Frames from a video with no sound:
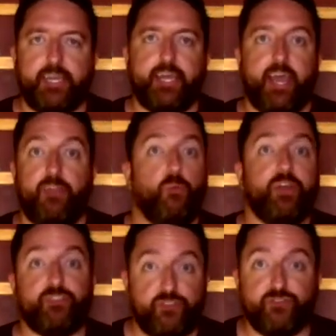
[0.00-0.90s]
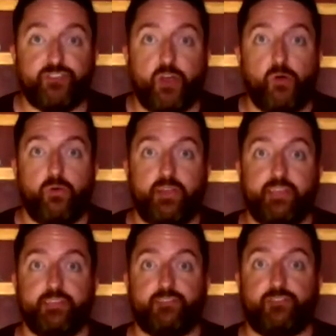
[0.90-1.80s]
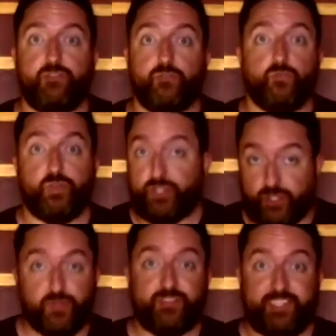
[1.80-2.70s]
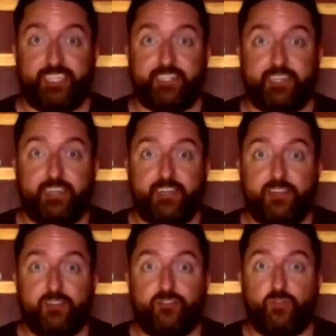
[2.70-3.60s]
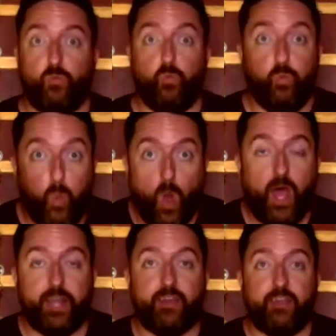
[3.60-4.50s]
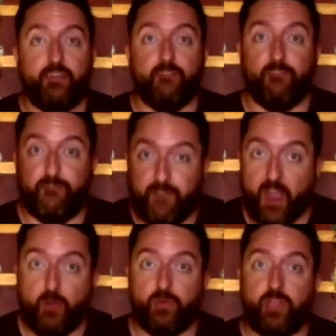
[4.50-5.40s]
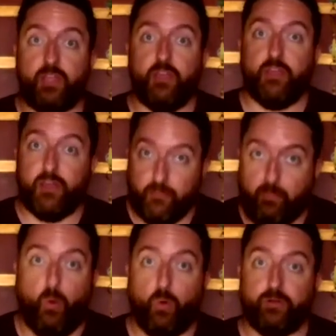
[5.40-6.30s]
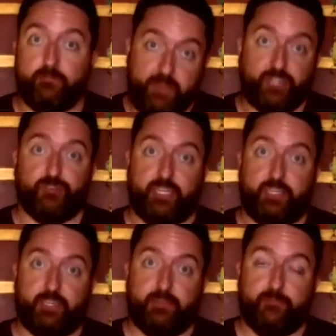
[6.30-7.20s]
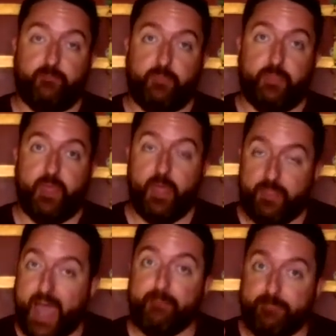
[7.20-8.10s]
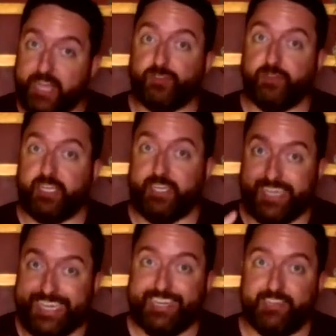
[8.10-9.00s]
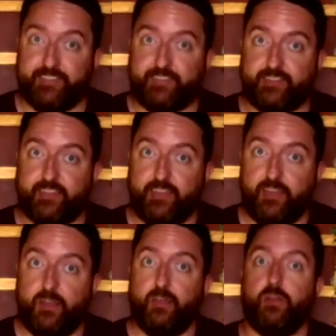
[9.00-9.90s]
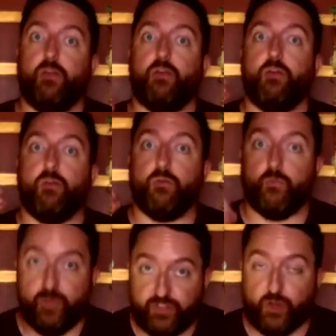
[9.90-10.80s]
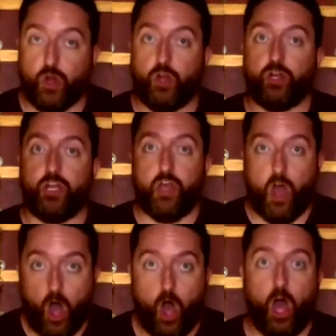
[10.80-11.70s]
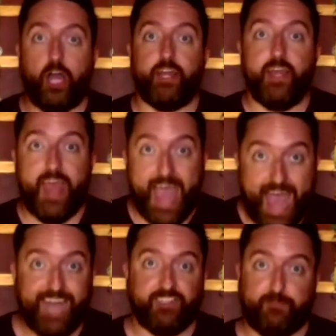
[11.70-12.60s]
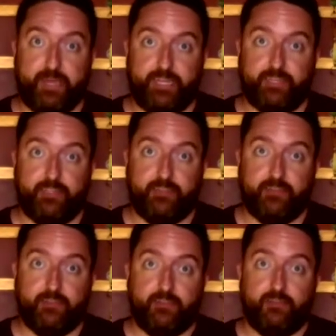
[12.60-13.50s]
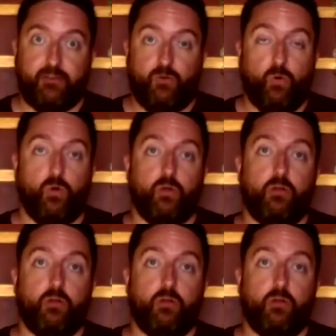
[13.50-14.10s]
And the way to do so is to reduce it to one very important metric. And that metric is return on ad spend, or